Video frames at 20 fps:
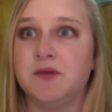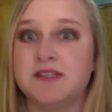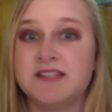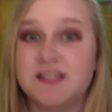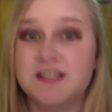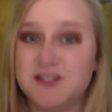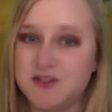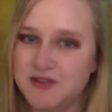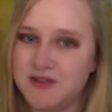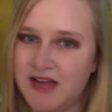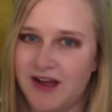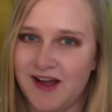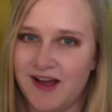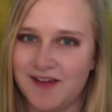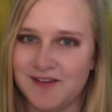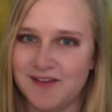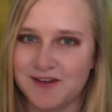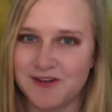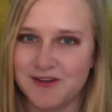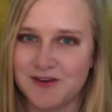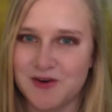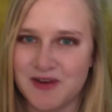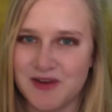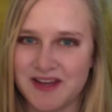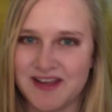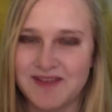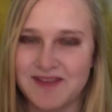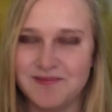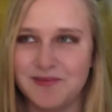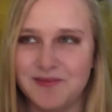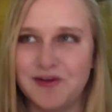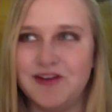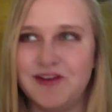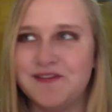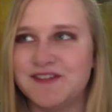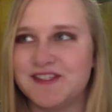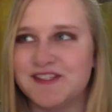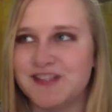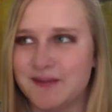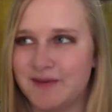Since you now have a quick and brief
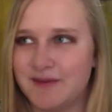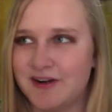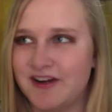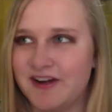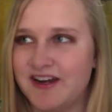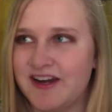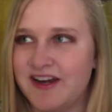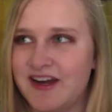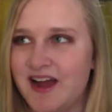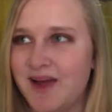summary,